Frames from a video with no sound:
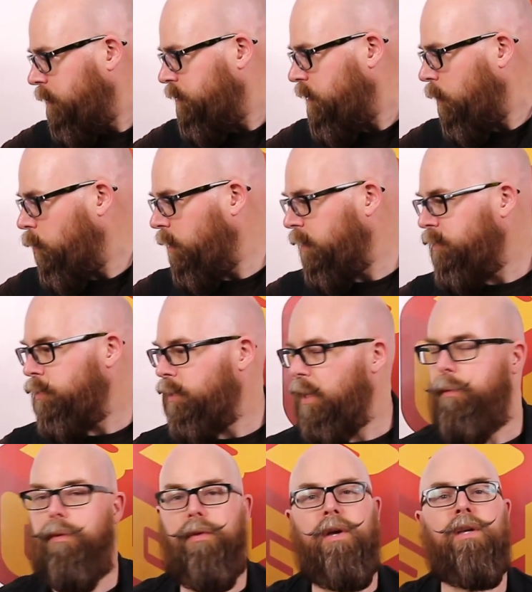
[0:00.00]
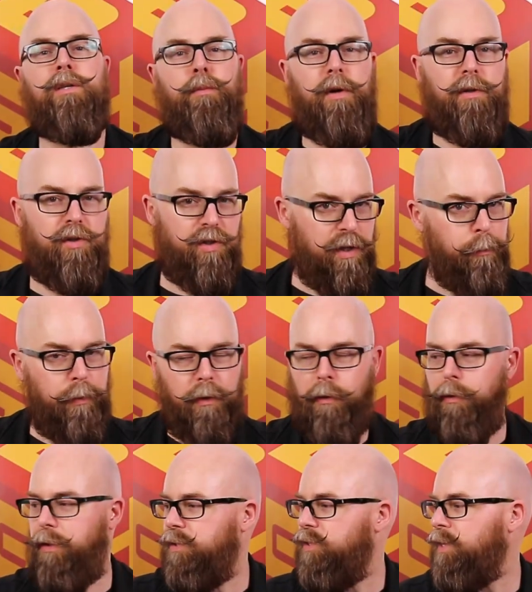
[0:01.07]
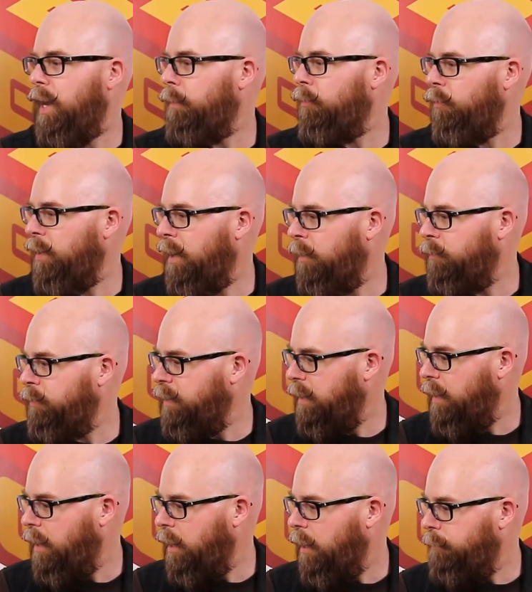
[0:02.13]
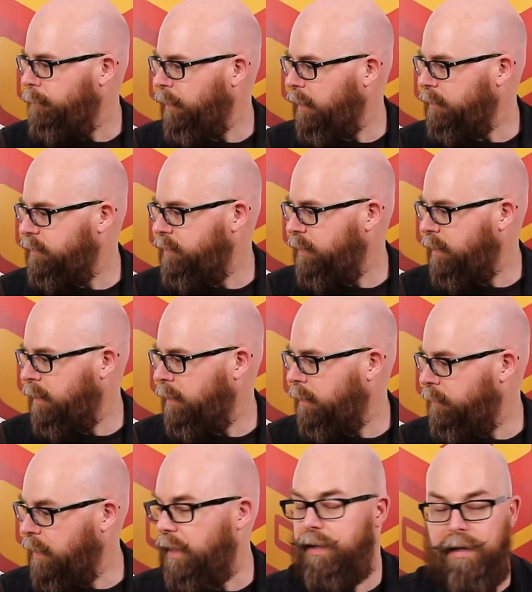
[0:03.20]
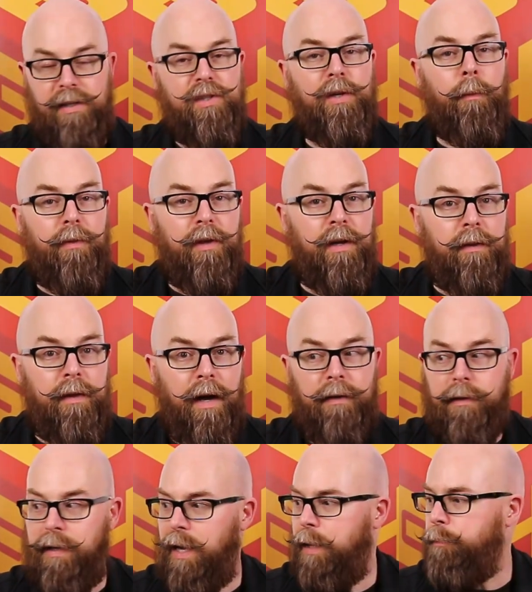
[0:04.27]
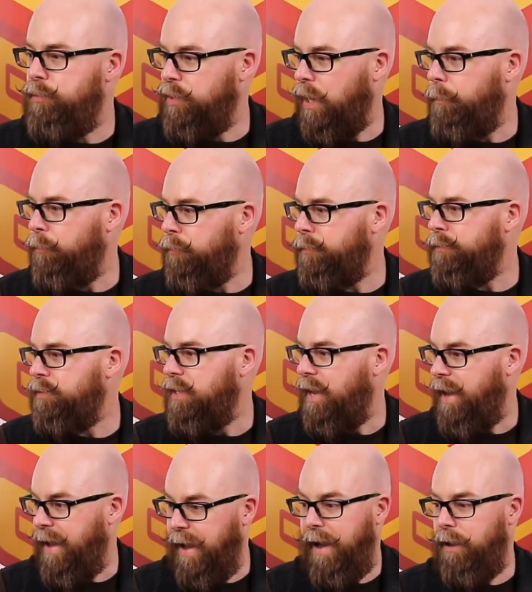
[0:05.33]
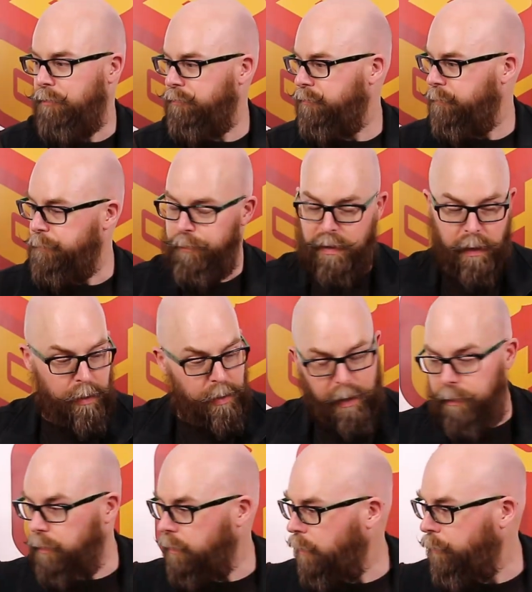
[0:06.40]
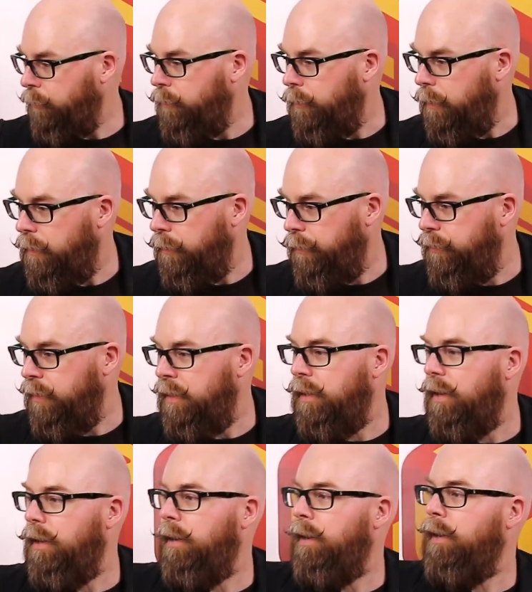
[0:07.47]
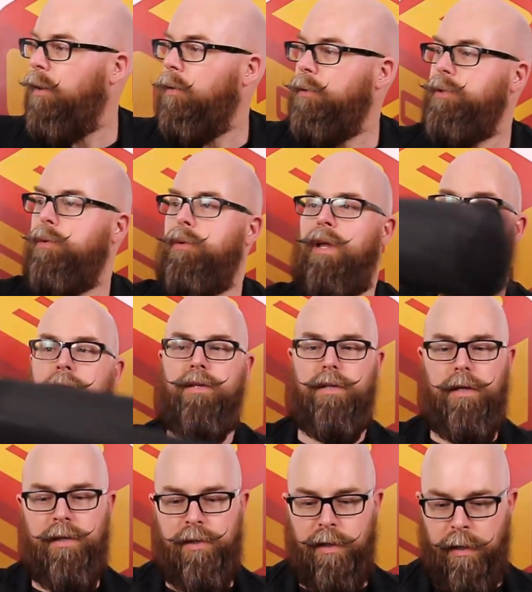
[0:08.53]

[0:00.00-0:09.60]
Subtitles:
they wanted to keep things a bit simpler this time around. But that is something that Game Toppers have. And another thing I also liked is